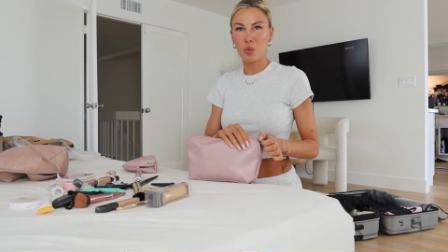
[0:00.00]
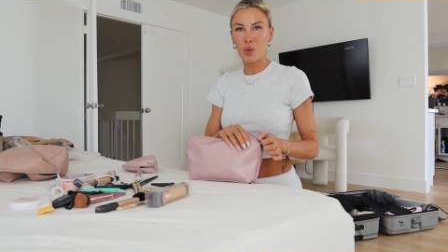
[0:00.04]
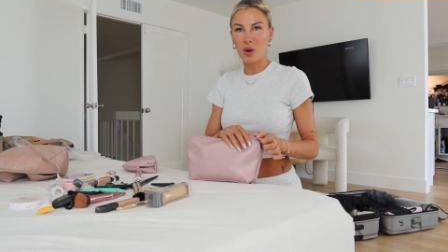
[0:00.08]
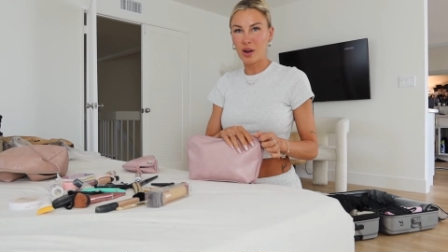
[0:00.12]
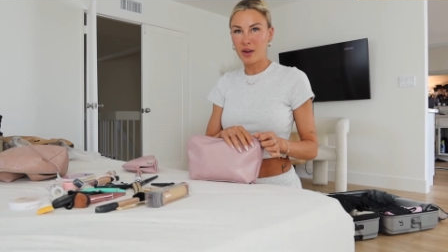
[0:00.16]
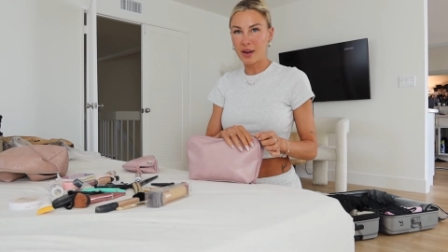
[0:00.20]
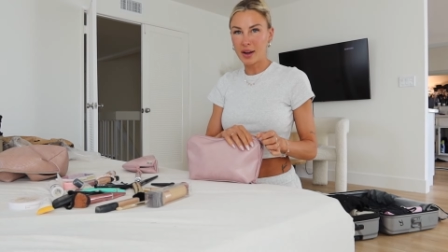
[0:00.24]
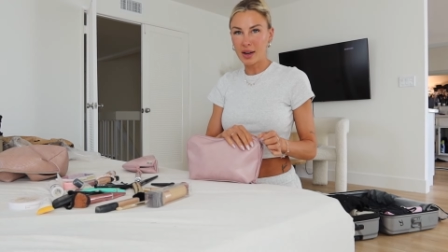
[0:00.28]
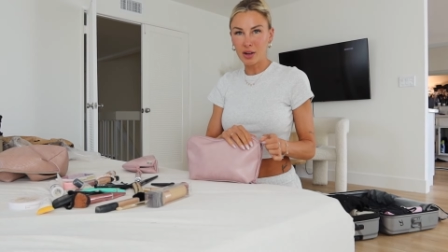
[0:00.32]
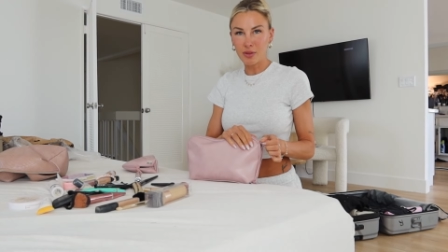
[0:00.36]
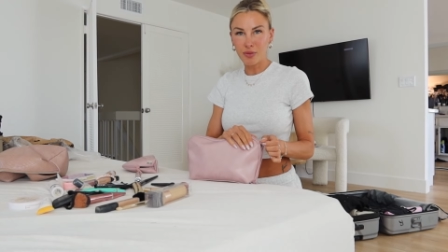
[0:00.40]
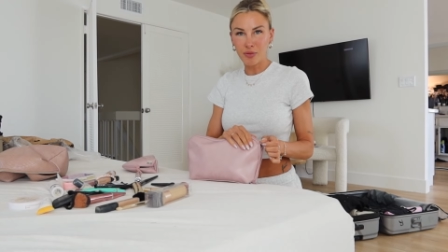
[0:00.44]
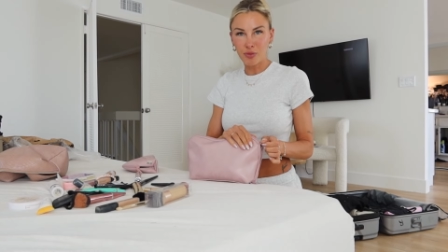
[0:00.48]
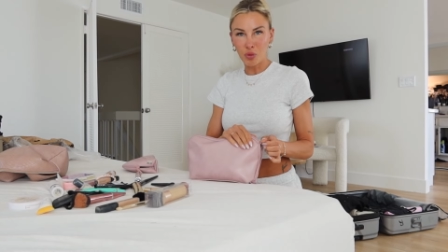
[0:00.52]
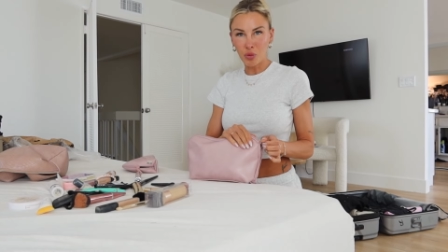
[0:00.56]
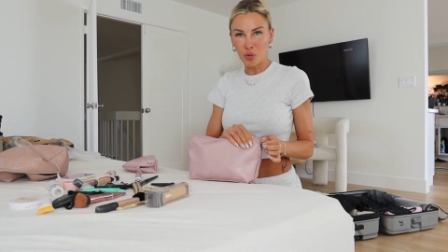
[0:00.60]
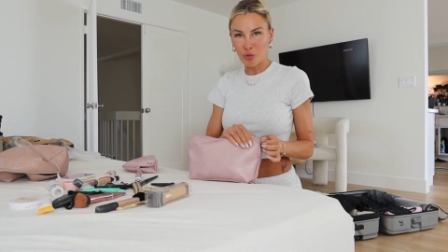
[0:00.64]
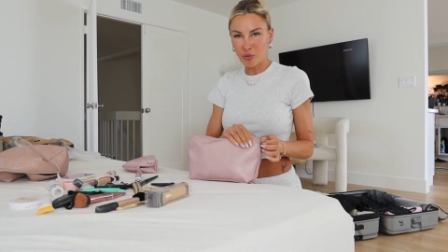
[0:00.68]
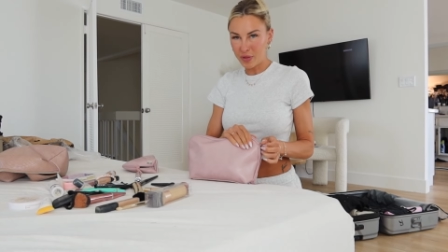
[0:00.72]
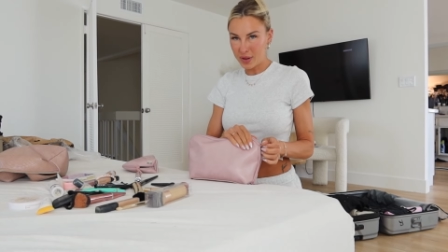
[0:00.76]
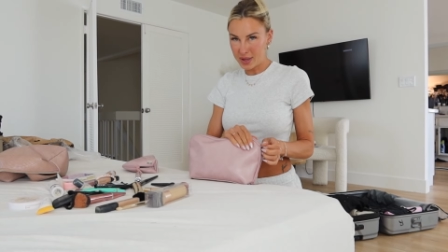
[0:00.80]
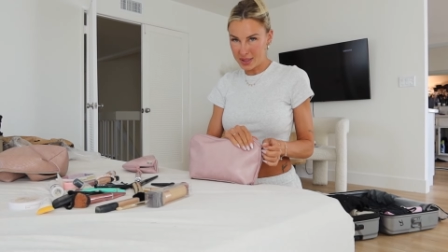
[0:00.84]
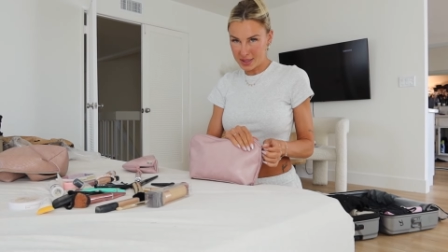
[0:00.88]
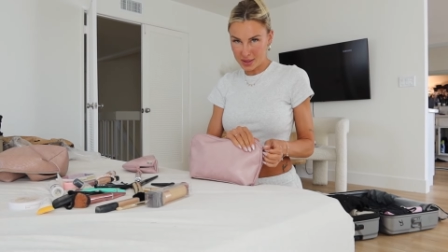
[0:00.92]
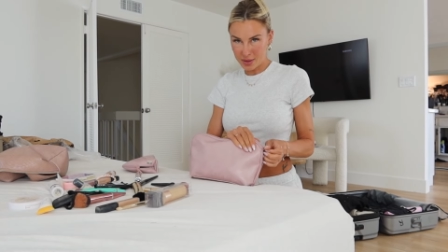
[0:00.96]
wearing full
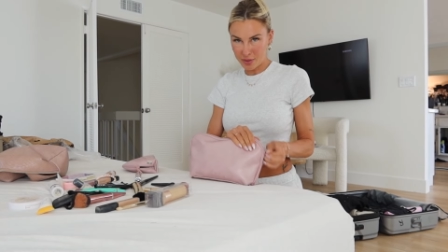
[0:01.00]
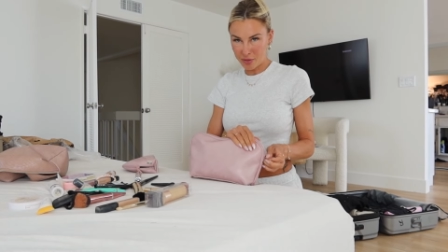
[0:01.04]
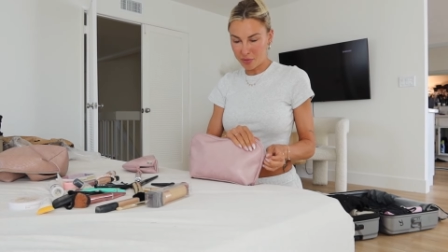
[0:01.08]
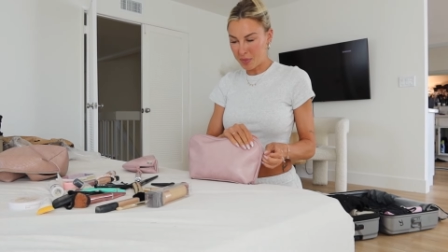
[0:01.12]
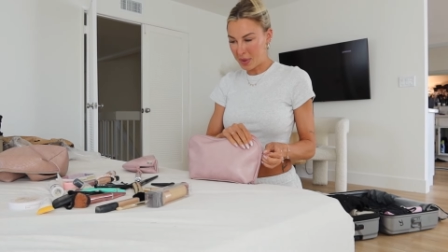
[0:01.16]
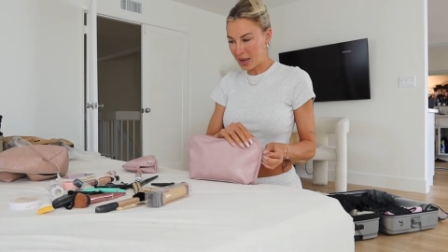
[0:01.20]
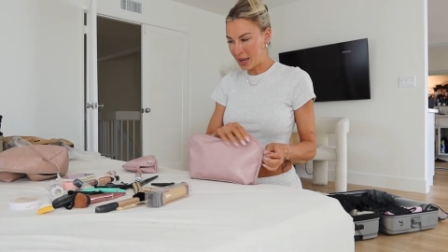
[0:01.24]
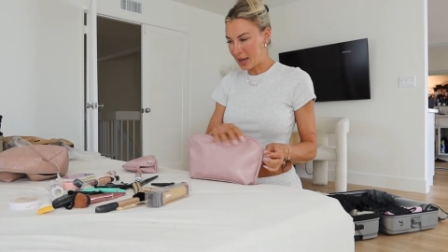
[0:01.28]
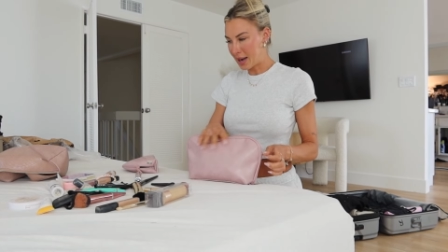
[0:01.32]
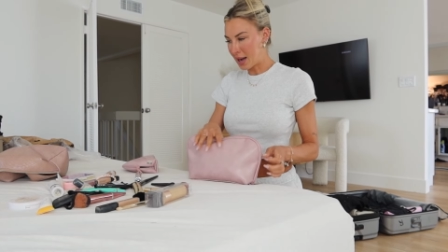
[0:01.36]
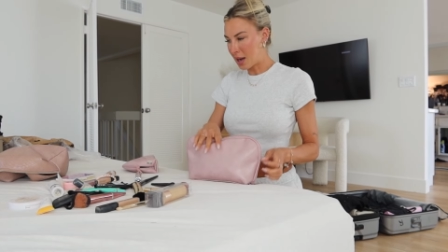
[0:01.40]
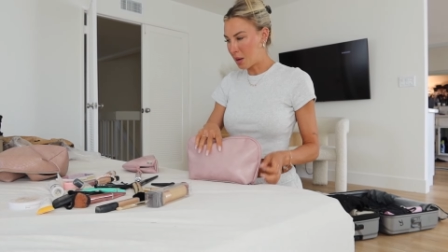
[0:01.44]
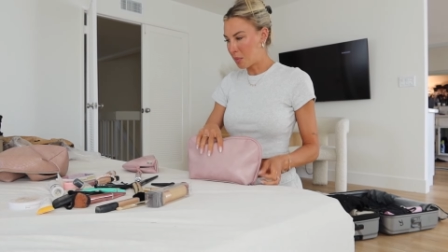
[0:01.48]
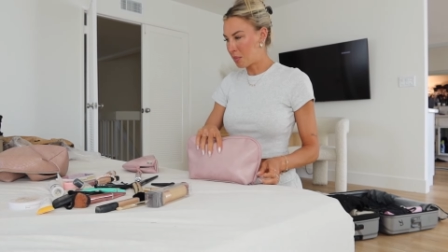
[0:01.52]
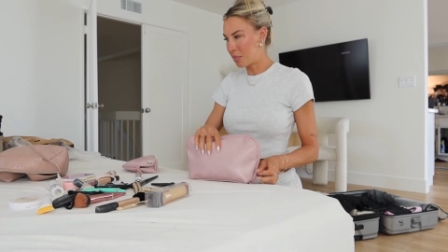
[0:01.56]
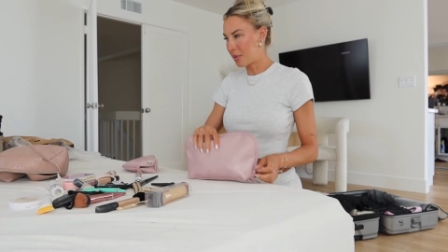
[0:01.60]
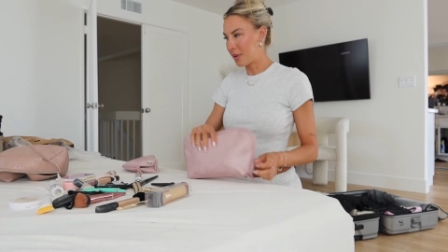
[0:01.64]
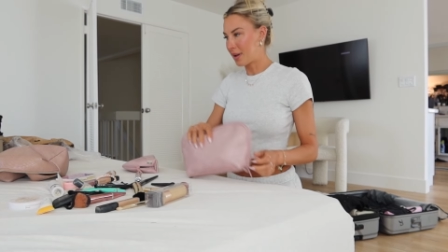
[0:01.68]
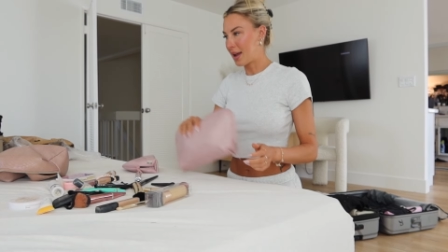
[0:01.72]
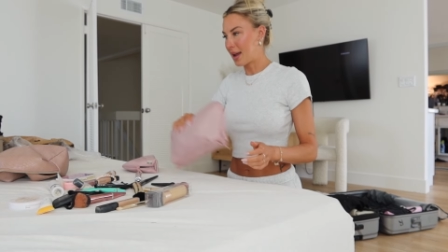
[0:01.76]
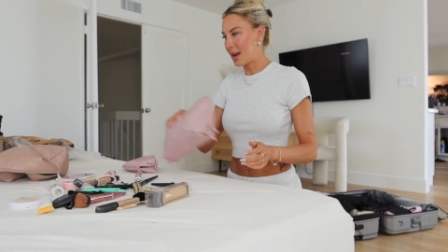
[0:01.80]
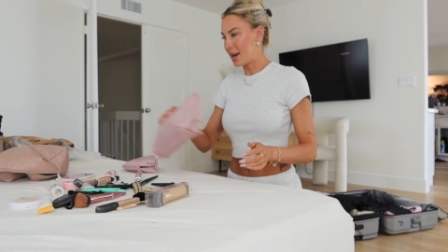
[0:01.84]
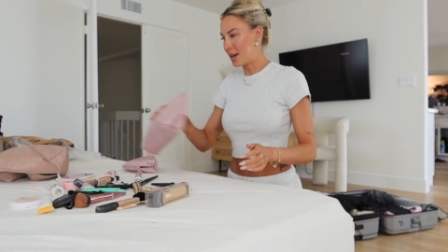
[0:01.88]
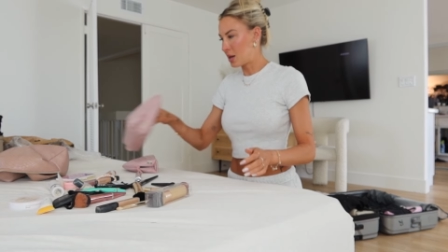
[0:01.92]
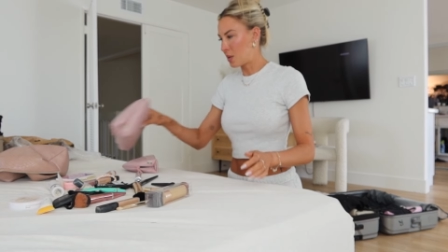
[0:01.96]
face of makeup
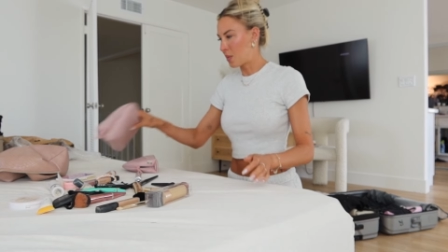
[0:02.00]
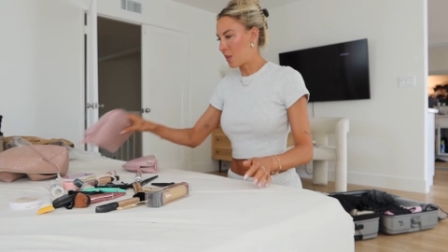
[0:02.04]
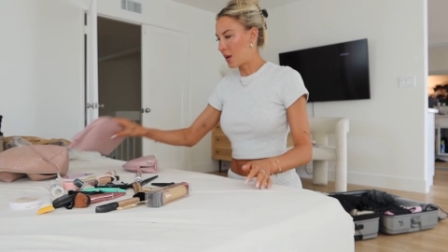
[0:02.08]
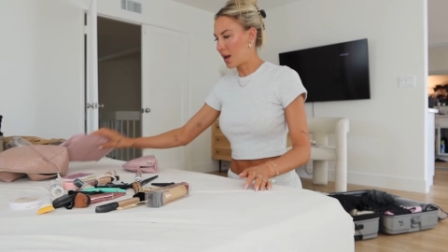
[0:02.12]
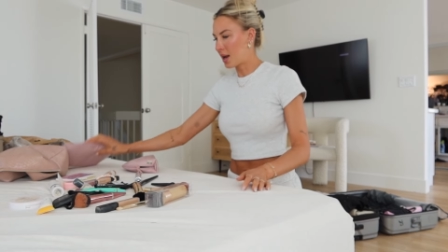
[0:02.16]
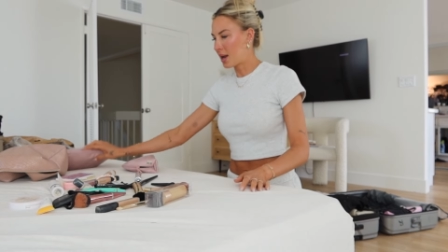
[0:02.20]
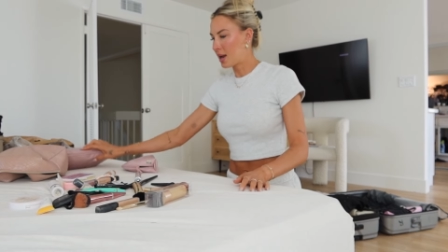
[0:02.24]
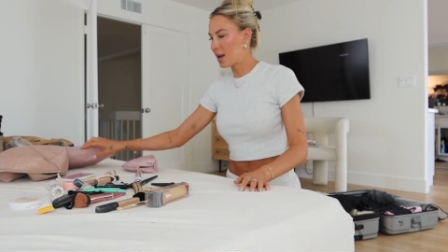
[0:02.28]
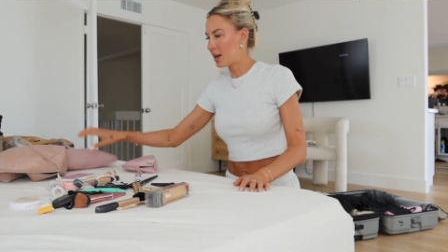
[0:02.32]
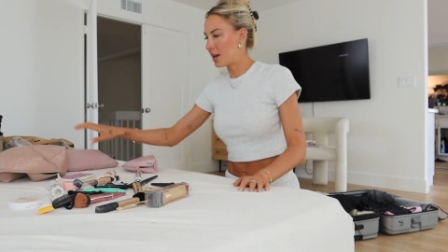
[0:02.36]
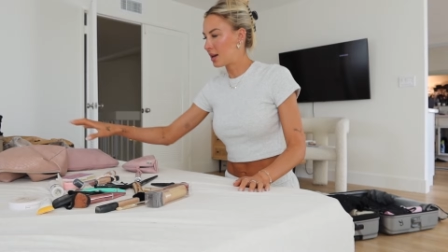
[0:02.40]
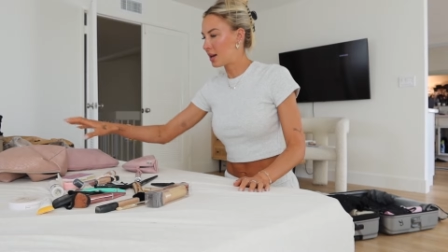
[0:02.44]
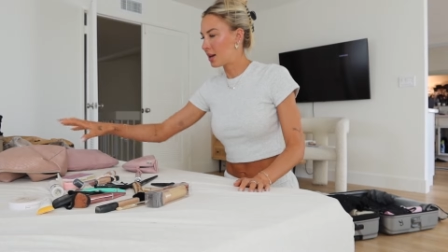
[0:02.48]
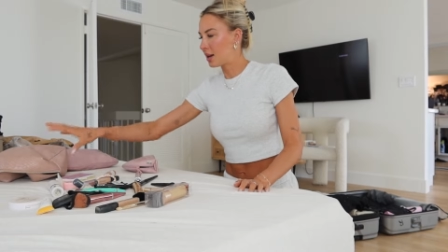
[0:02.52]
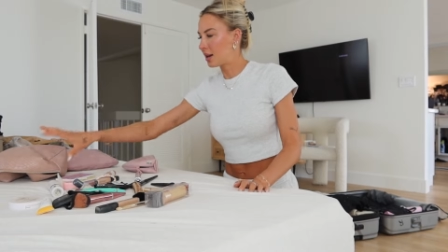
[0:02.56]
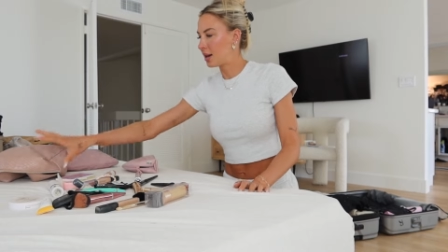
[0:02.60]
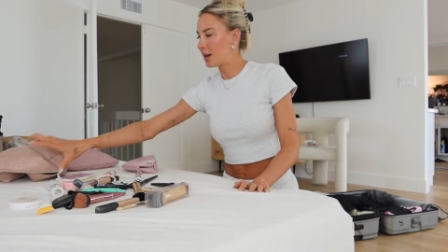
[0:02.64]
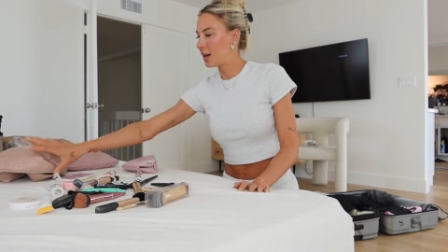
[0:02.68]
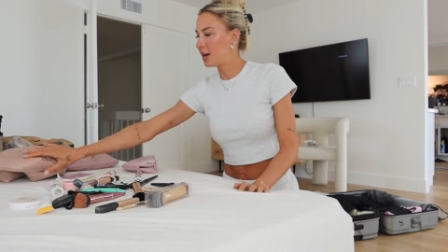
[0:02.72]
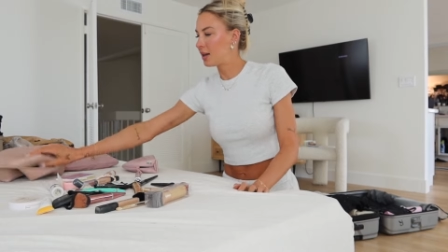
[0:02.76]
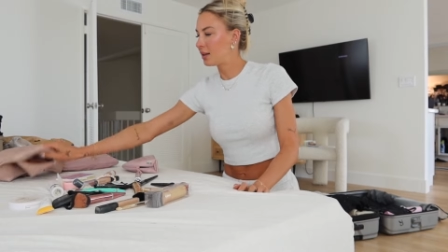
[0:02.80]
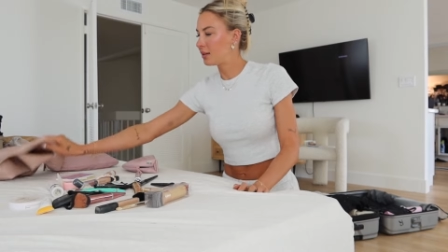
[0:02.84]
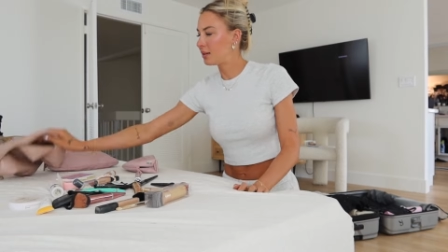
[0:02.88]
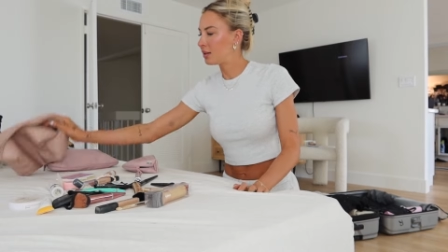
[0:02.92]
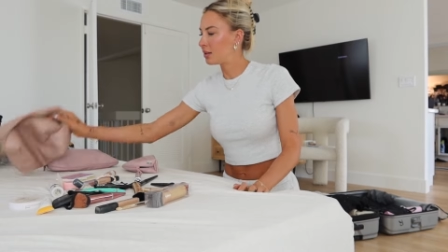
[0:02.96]
anyway in a
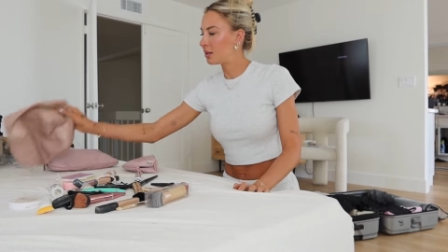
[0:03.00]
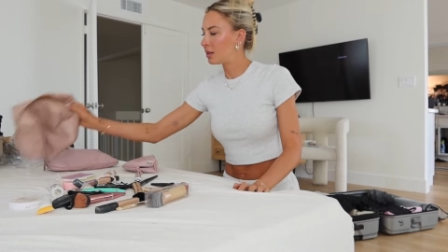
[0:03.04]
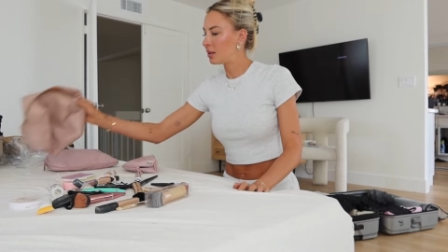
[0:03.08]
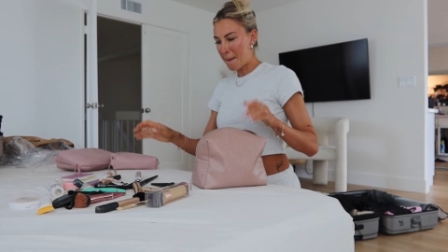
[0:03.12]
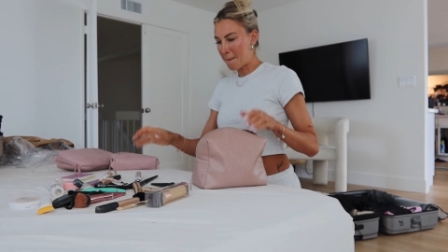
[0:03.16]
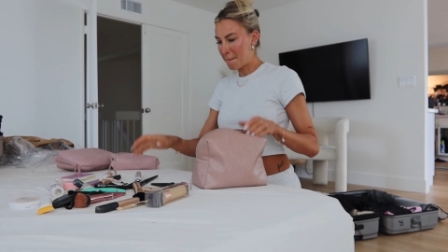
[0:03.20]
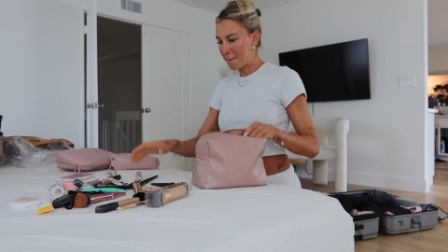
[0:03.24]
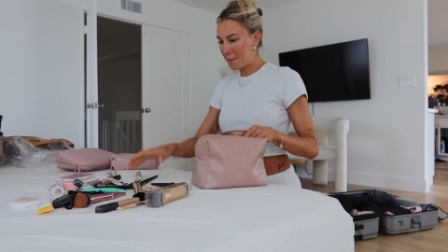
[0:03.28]
heat.